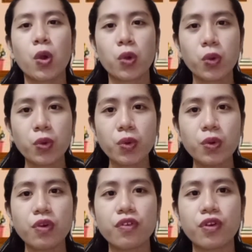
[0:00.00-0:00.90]
who
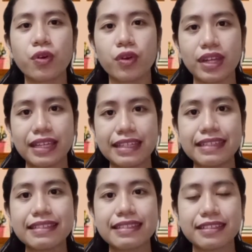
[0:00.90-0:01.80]

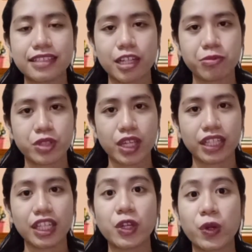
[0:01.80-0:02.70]
is the
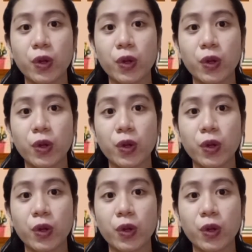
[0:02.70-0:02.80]
subject in your